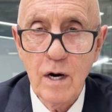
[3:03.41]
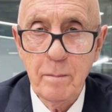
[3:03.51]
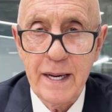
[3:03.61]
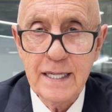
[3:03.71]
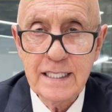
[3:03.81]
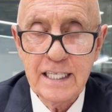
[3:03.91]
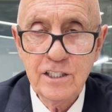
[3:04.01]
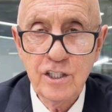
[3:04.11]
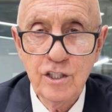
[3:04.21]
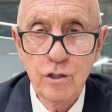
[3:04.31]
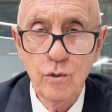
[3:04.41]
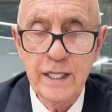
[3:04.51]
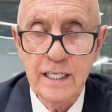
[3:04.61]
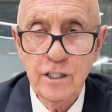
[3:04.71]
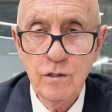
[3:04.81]
to pay attention to
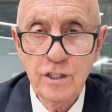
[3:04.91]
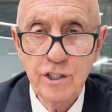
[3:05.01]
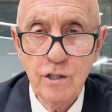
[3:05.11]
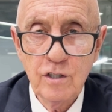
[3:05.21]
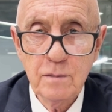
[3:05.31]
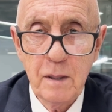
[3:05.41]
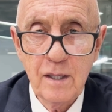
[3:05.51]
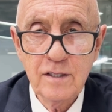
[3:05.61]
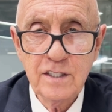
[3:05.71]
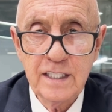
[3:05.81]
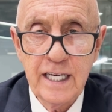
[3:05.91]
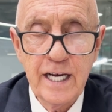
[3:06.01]
in your insurance policy,